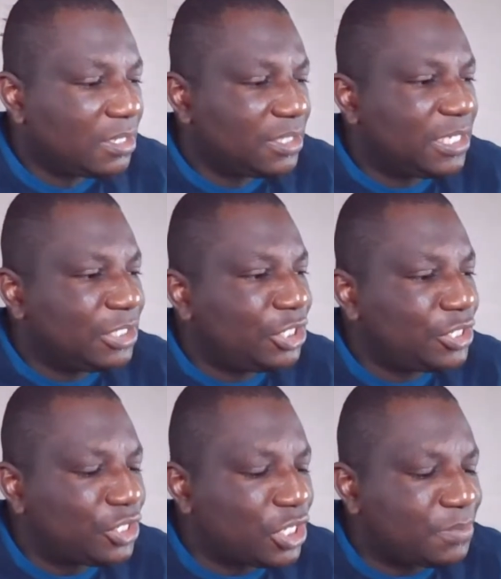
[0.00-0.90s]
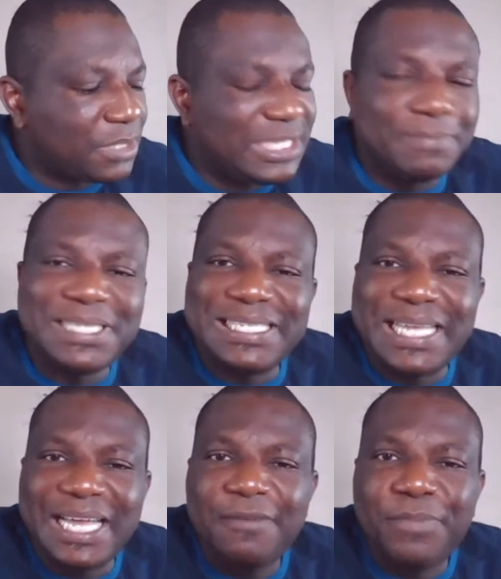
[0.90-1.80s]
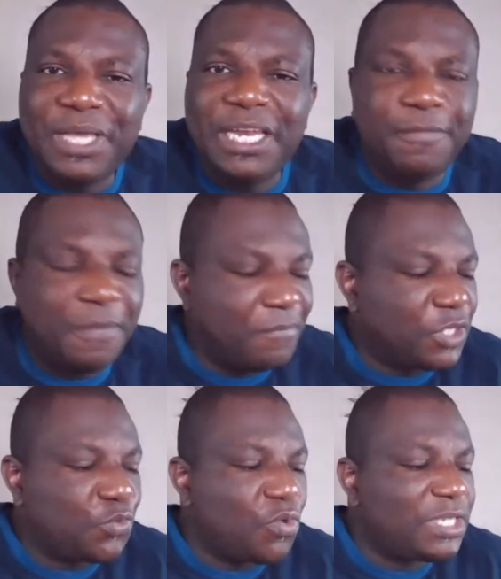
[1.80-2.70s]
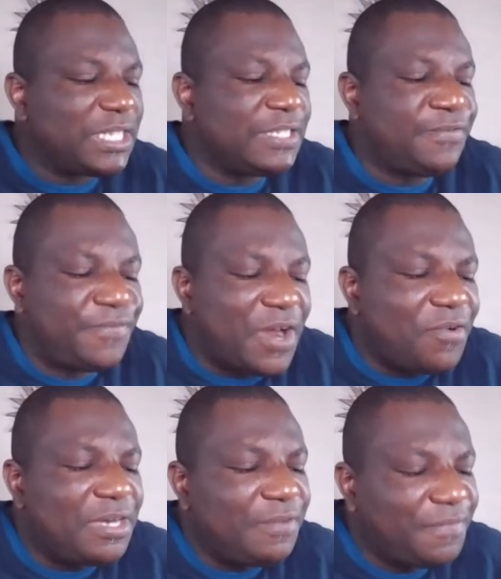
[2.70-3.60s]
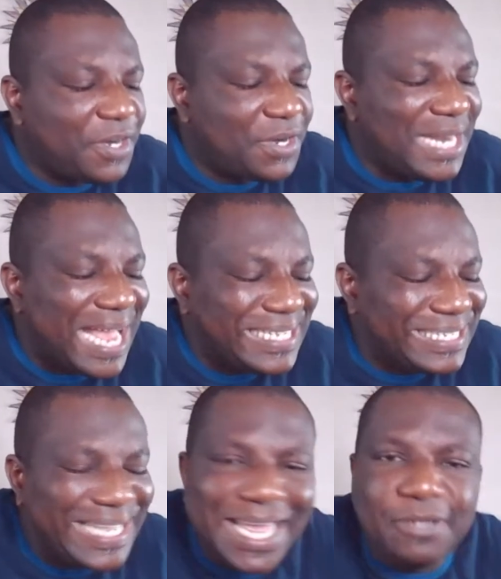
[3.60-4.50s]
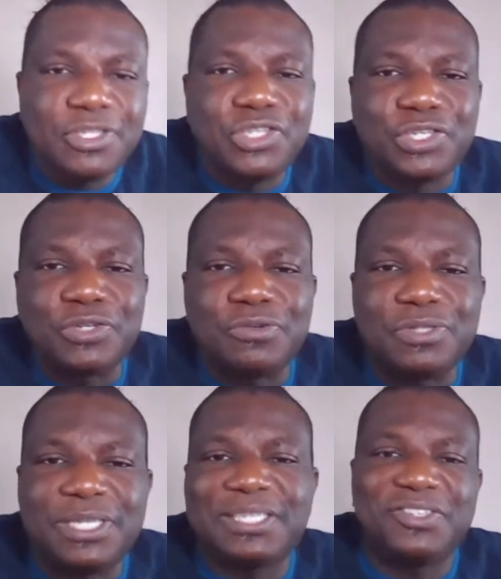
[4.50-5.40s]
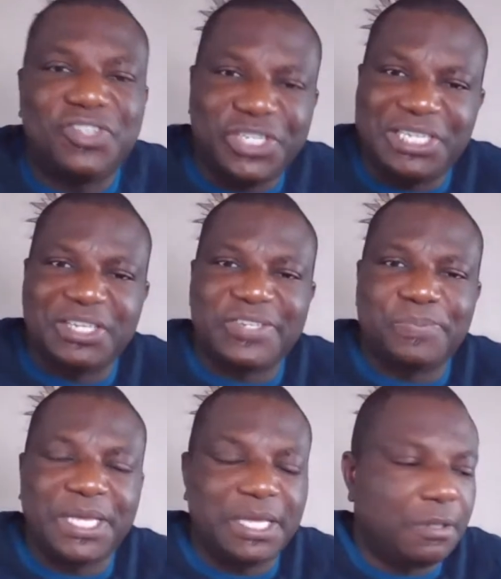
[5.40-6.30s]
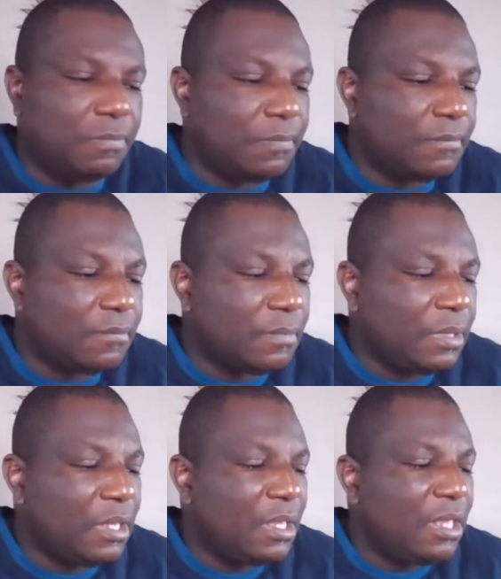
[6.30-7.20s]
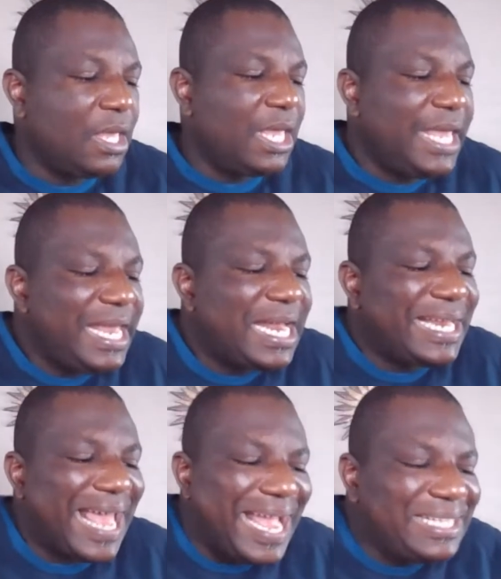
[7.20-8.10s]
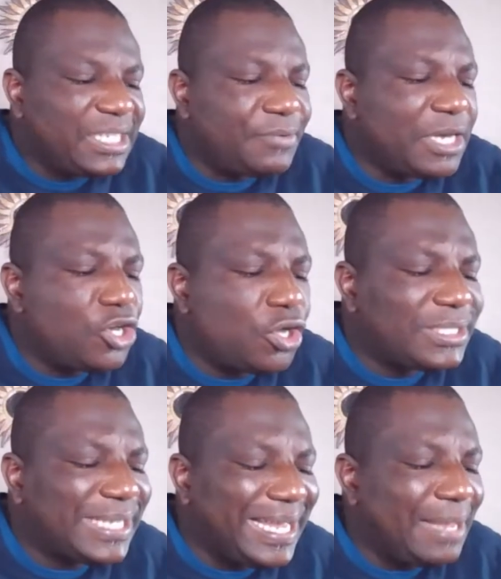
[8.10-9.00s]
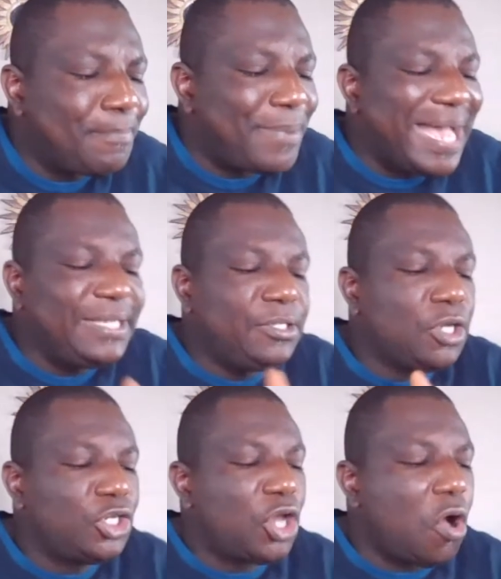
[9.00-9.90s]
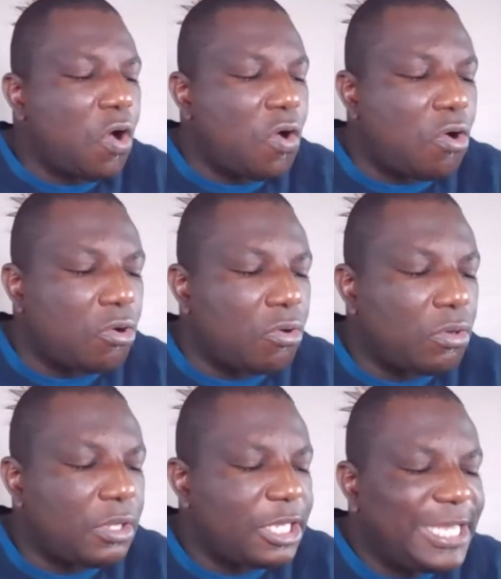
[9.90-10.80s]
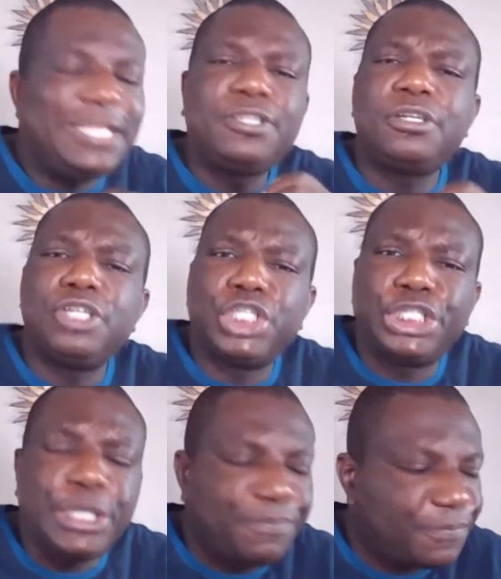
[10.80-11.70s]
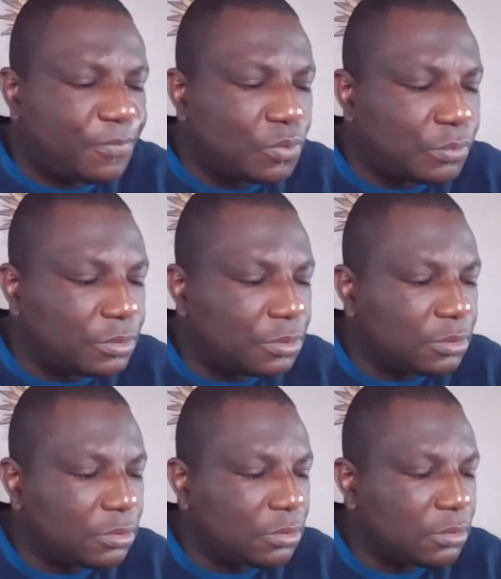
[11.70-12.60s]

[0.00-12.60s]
St. John's Gospel, chapter 10, beginning from verse 1, it says, Verily, verily, I say unto you, this is Jesus speaking, he that entereth not by the door into the sheepfold,